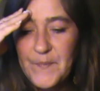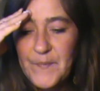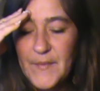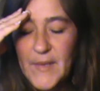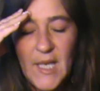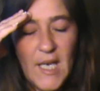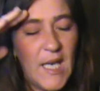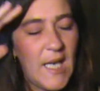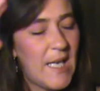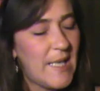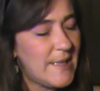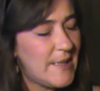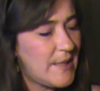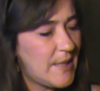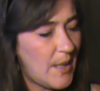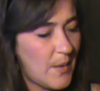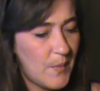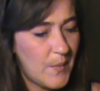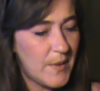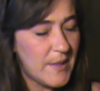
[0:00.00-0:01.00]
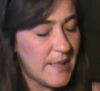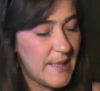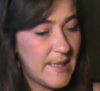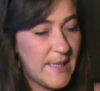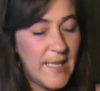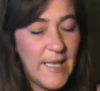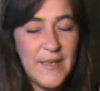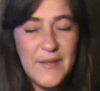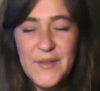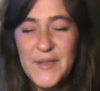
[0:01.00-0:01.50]
God, I don't want to
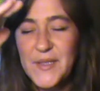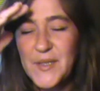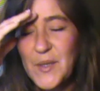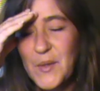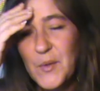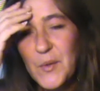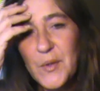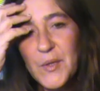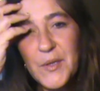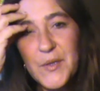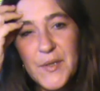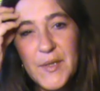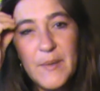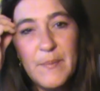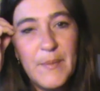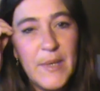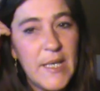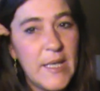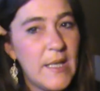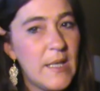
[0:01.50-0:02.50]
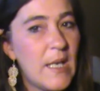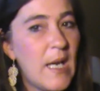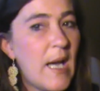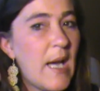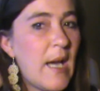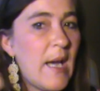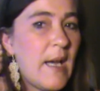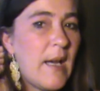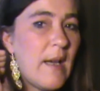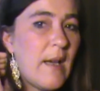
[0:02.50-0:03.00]
sound so gruesome, but
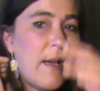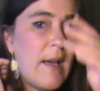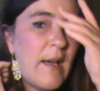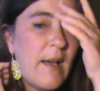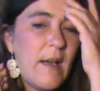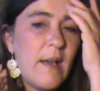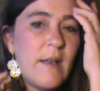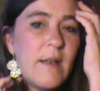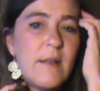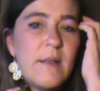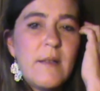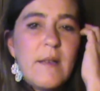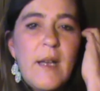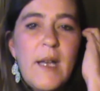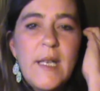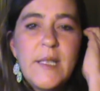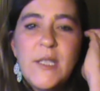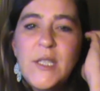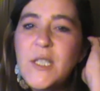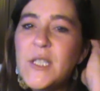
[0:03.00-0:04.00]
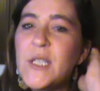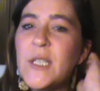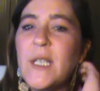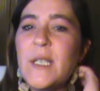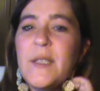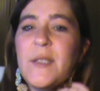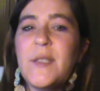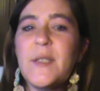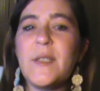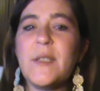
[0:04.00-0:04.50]
I
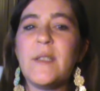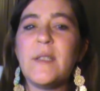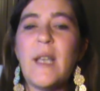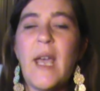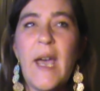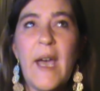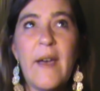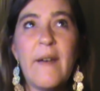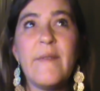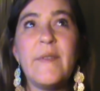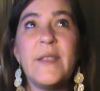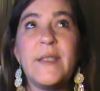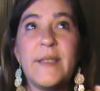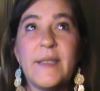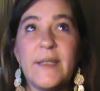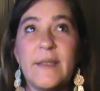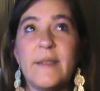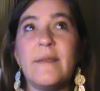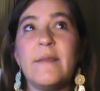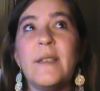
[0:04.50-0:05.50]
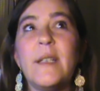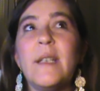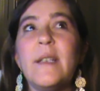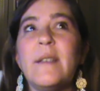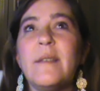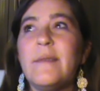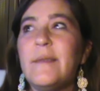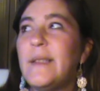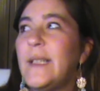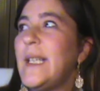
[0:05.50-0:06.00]
just have this
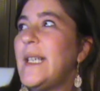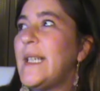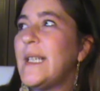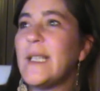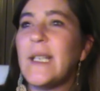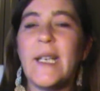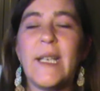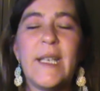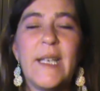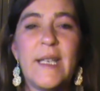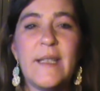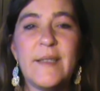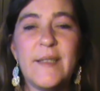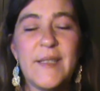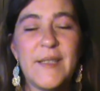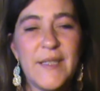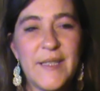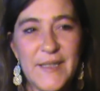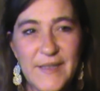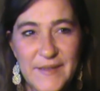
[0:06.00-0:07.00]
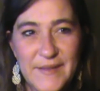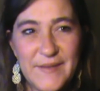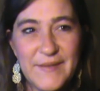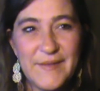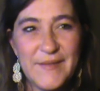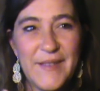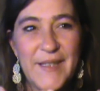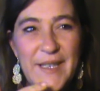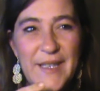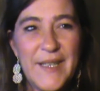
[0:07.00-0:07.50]
need, I guess, to
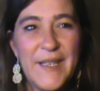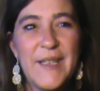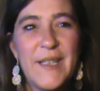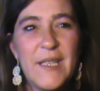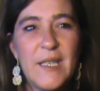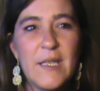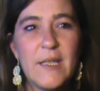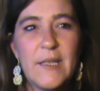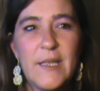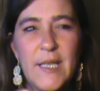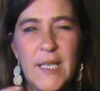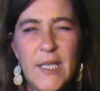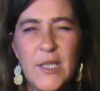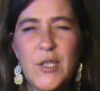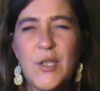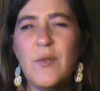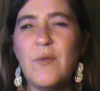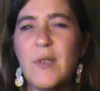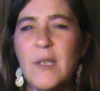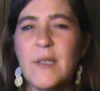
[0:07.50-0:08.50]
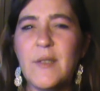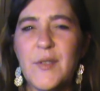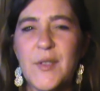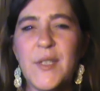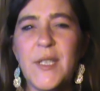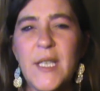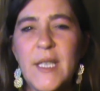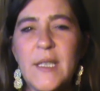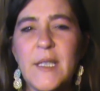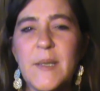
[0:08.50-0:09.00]
get you to
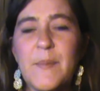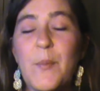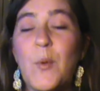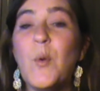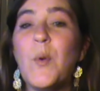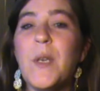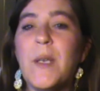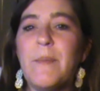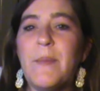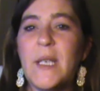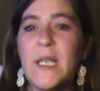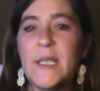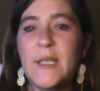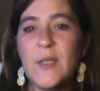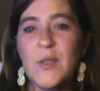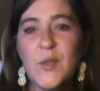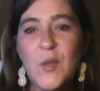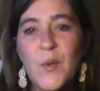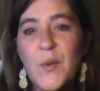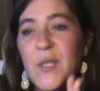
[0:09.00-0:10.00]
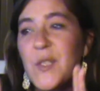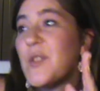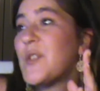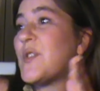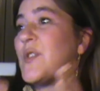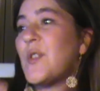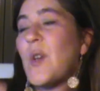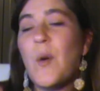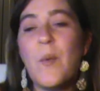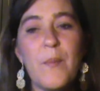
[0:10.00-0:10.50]
understand this point, because there's only
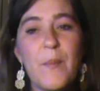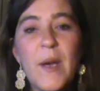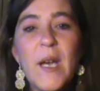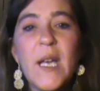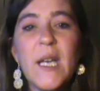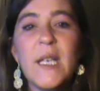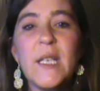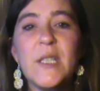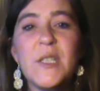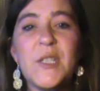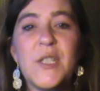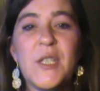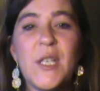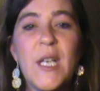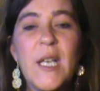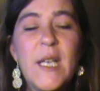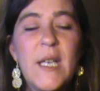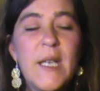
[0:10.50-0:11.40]
so much